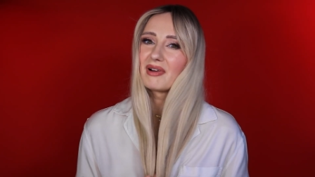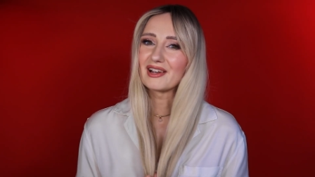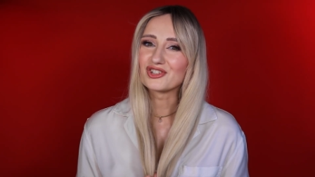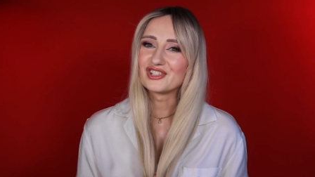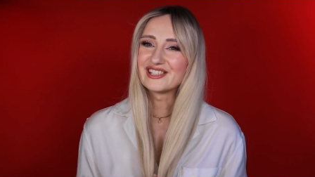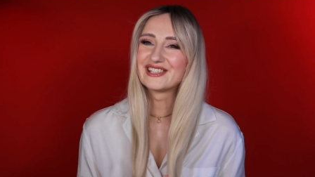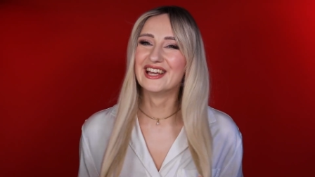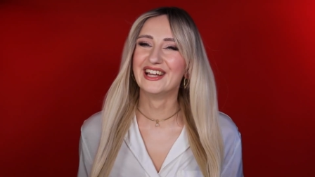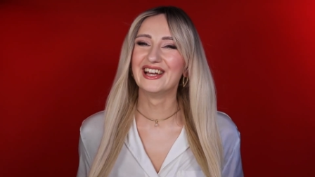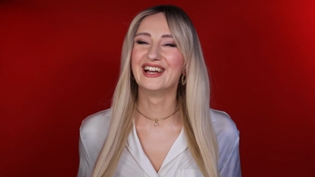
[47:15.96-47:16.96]
patches.
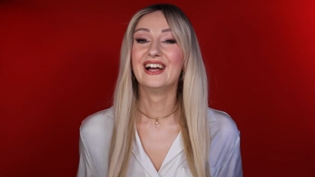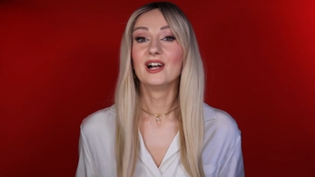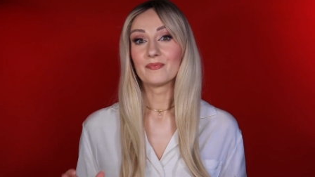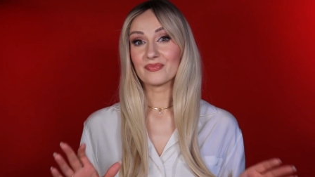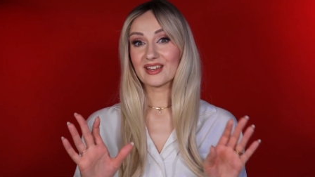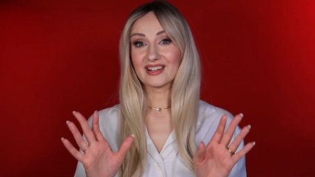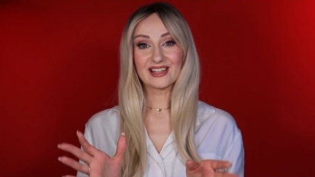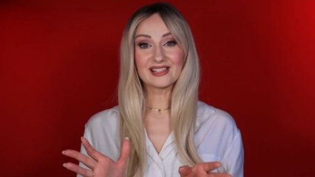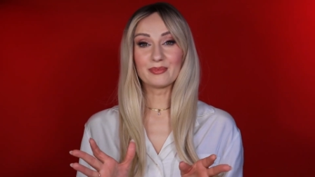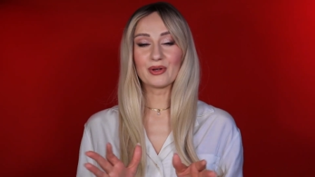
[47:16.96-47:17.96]

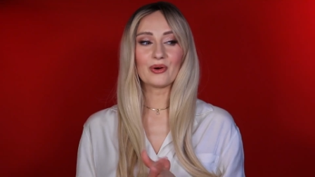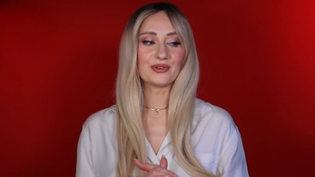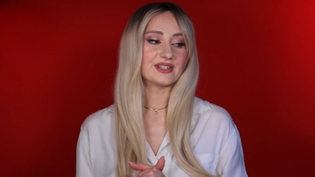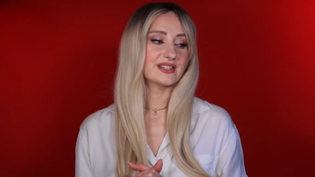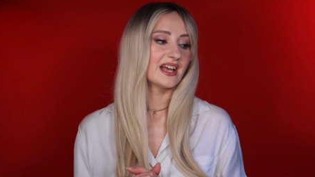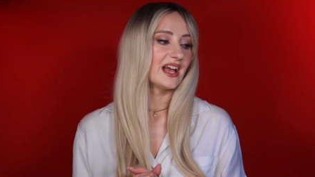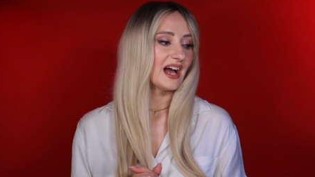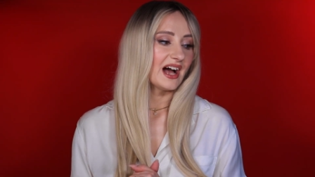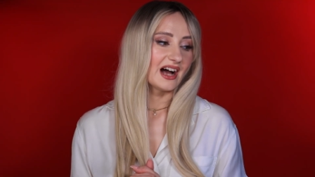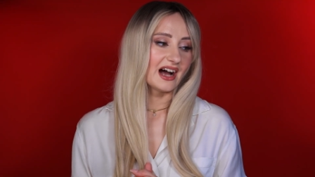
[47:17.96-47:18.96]
Let's be honest.
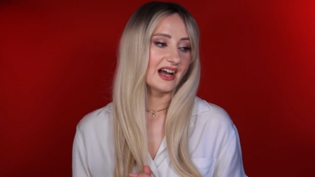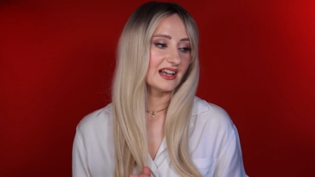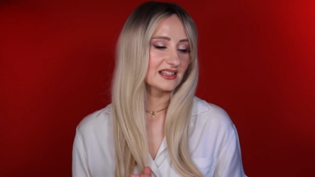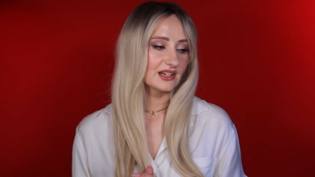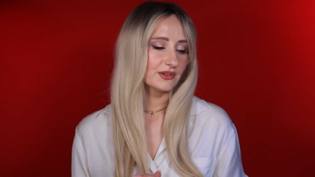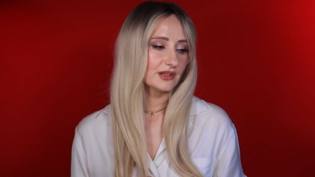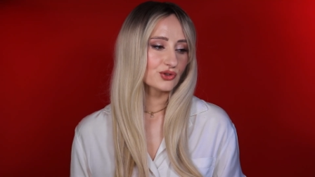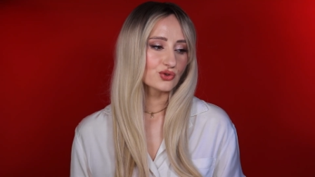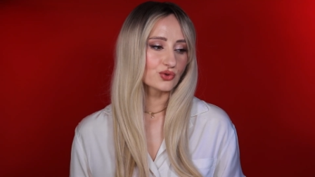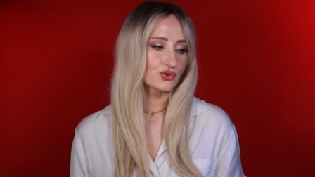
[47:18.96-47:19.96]
I definitely
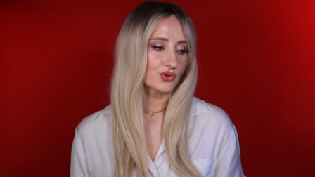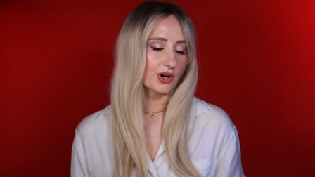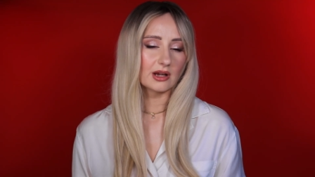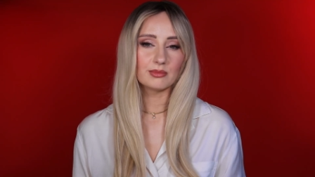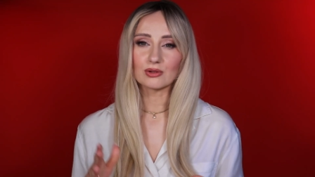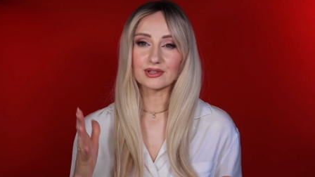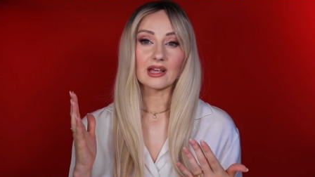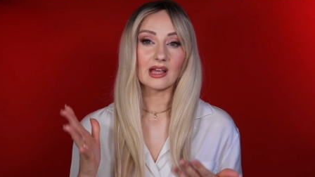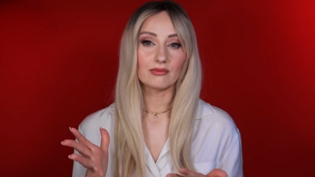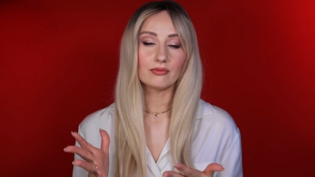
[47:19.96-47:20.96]
should try, because I
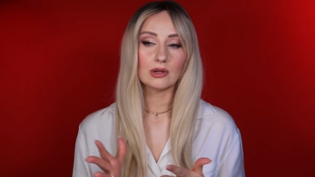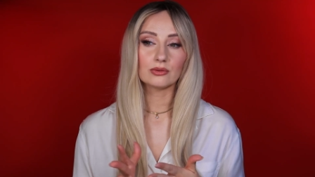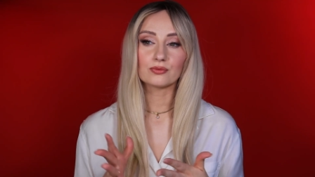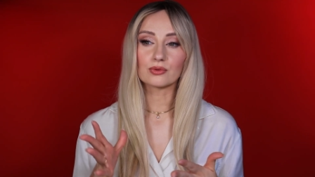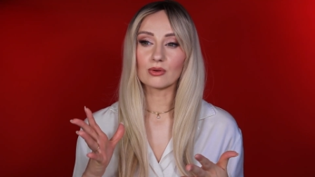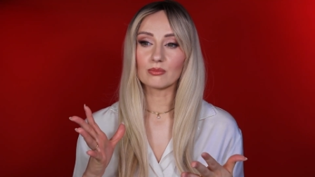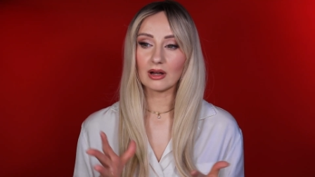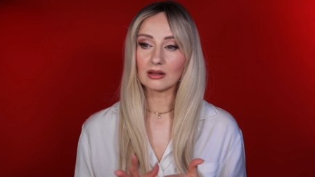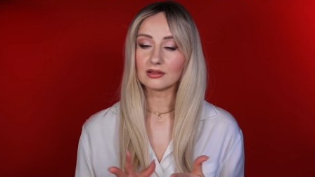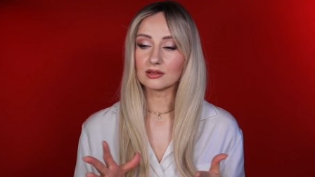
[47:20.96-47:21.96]
have one from
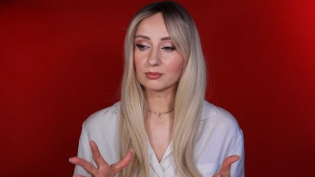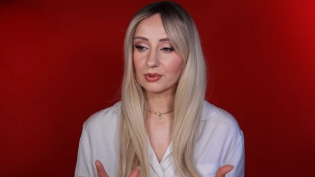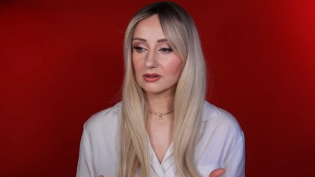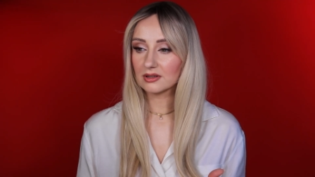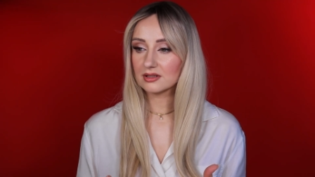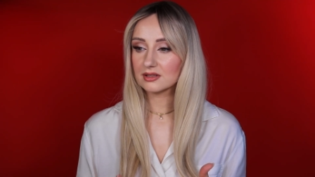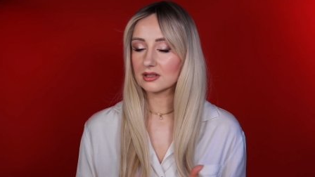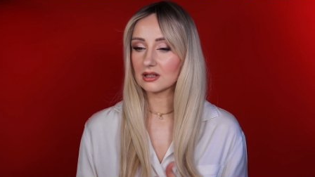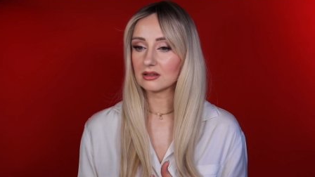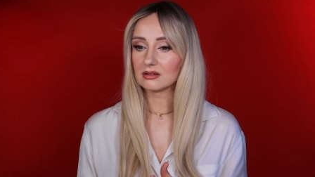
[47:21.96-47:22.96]
my little
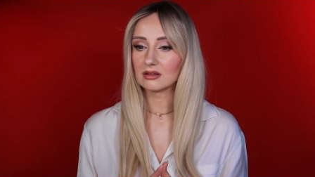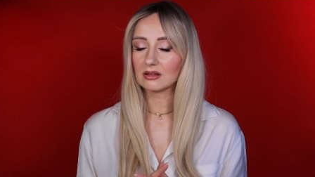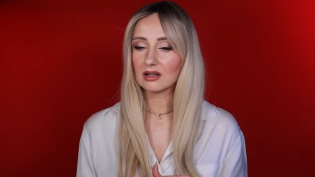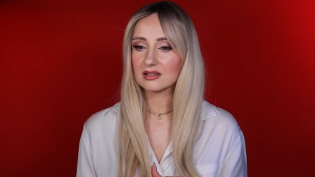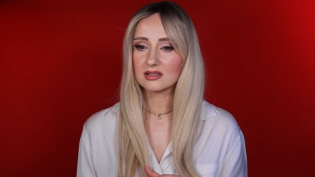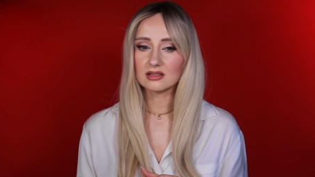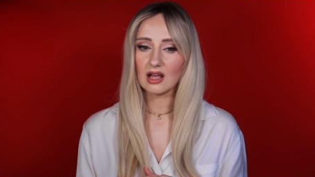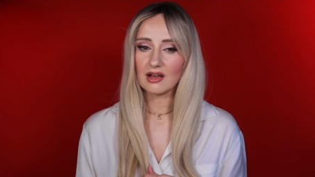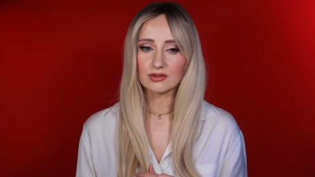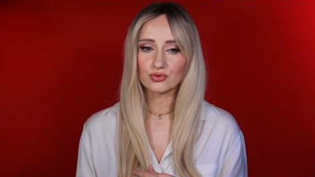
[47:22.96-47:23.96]
purse and I still
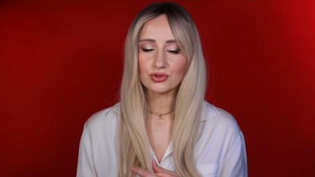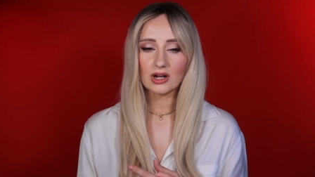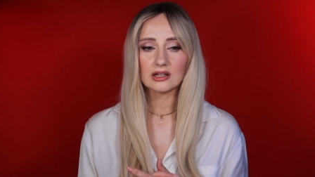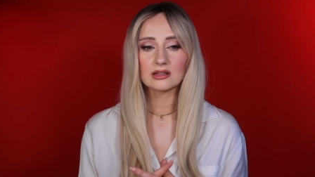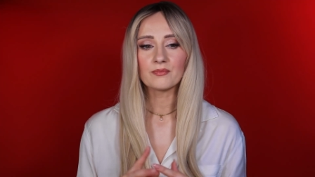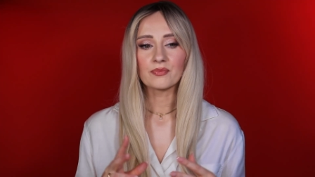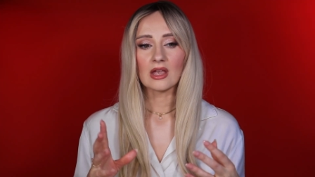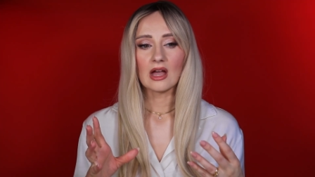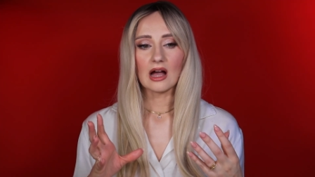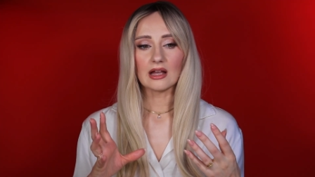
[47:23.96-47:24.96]
haven't tried it.
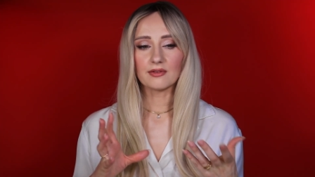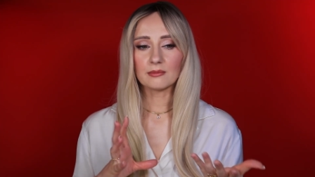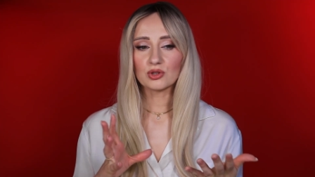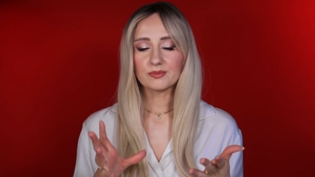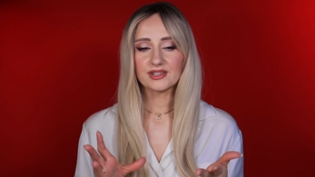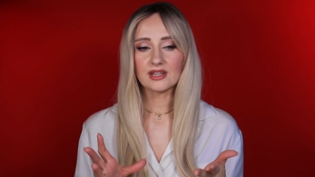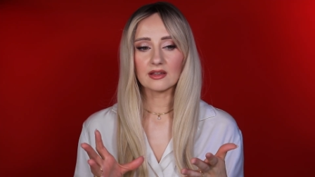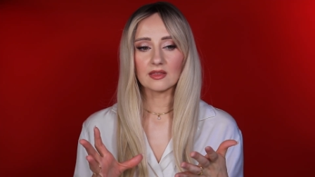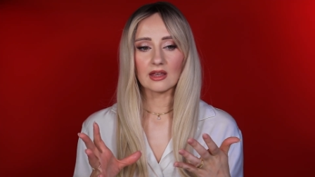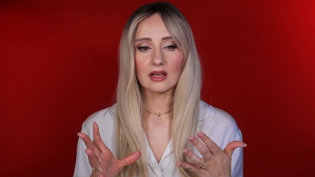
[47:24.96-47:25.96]
If I'm not
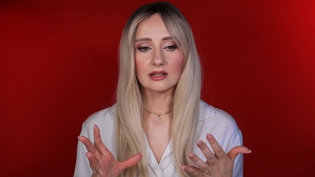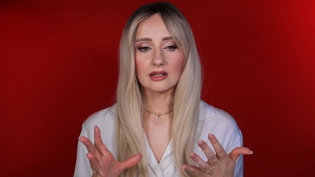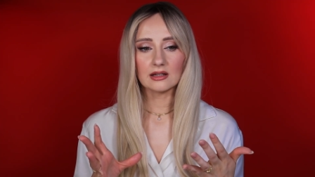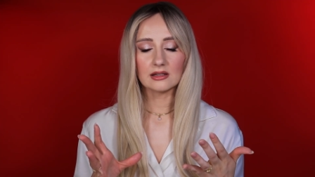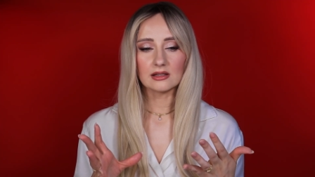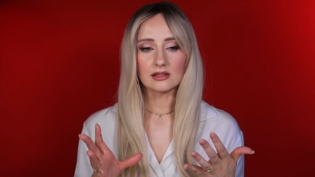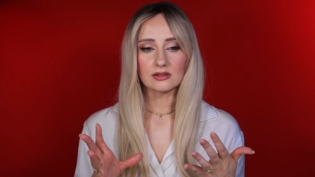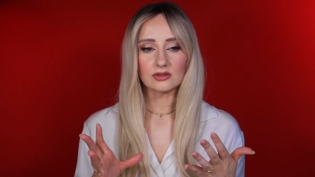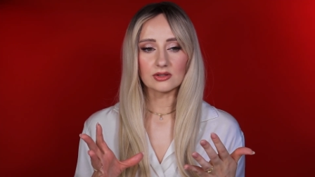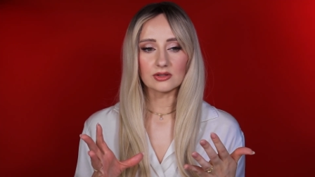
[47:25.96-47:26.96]
mistaken, the
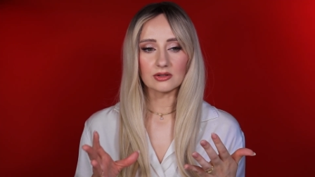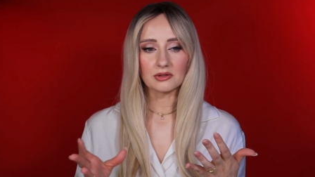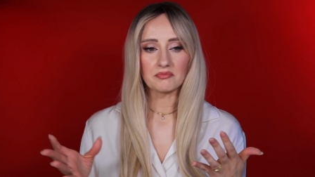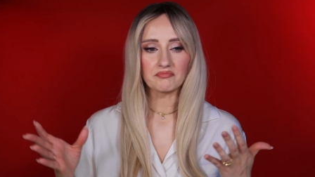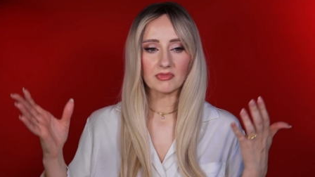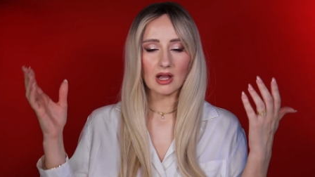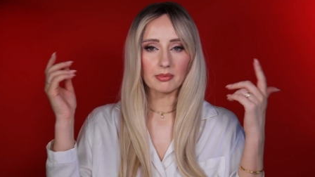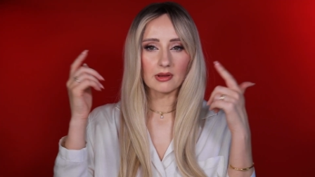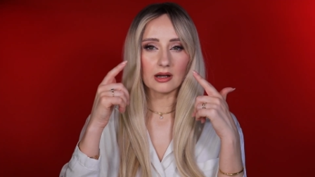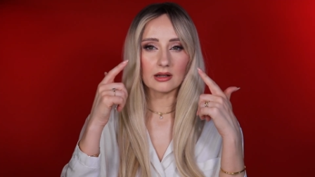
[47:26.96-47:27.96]
idea is
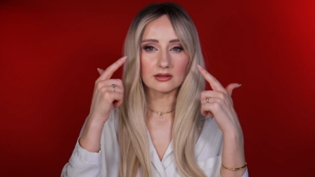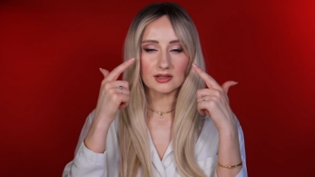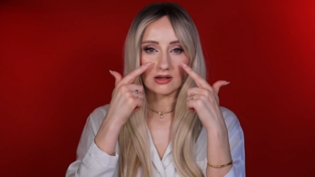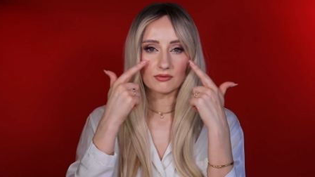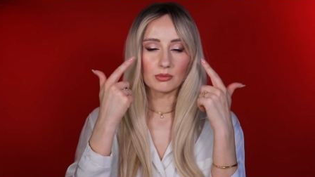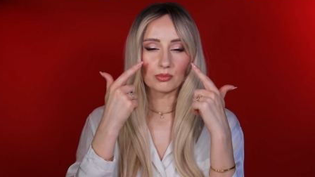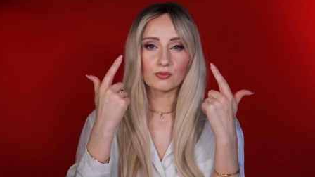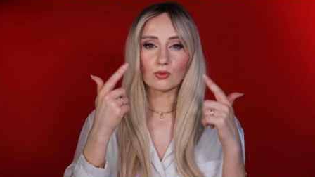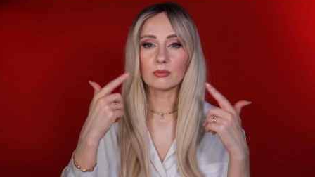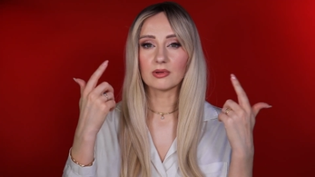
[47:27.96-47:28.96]
applying something
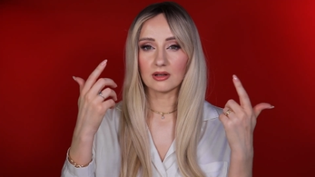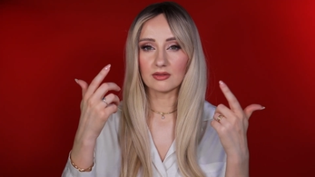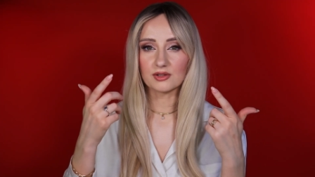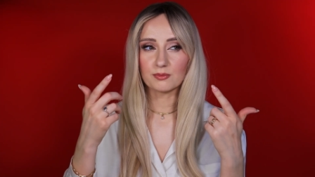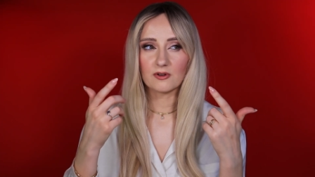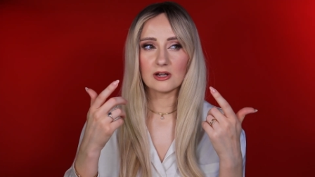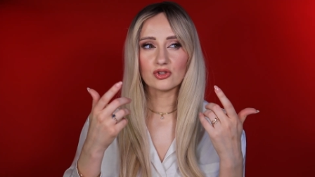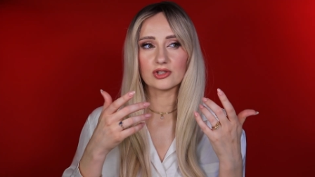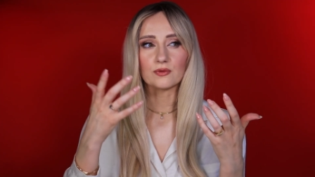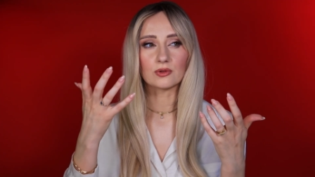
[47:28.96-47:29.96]
before applying these
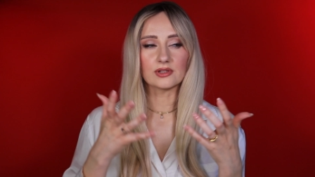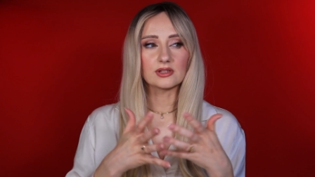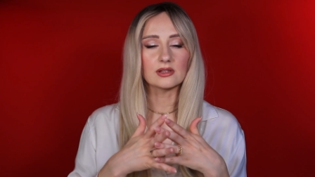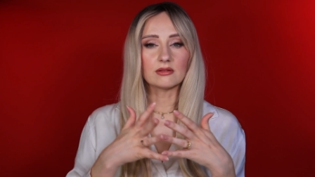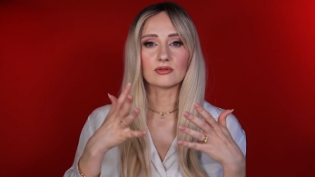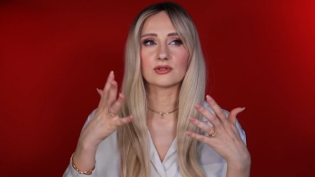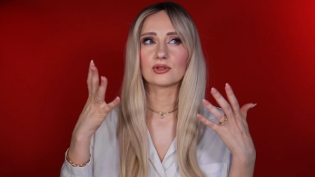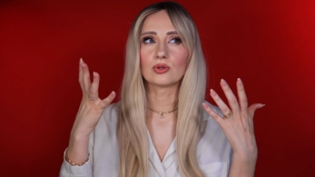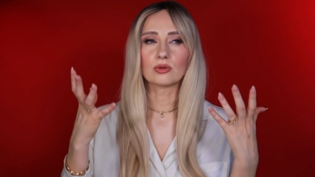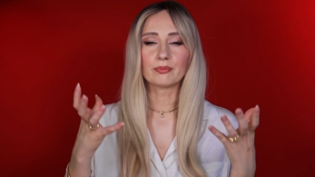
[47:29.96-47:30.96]
patches. For
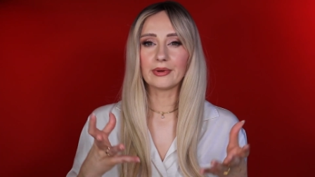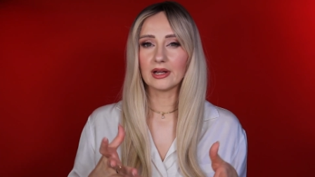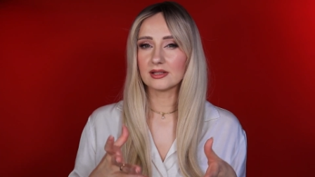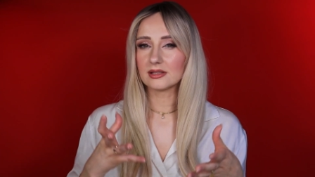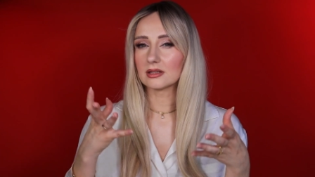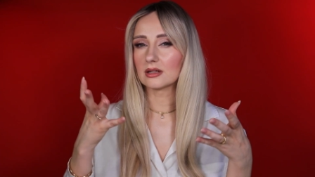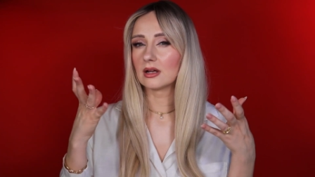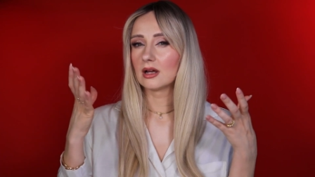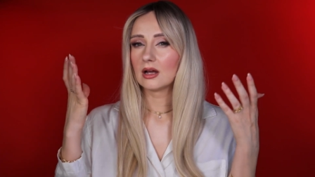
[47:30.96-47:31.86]
instance, your basic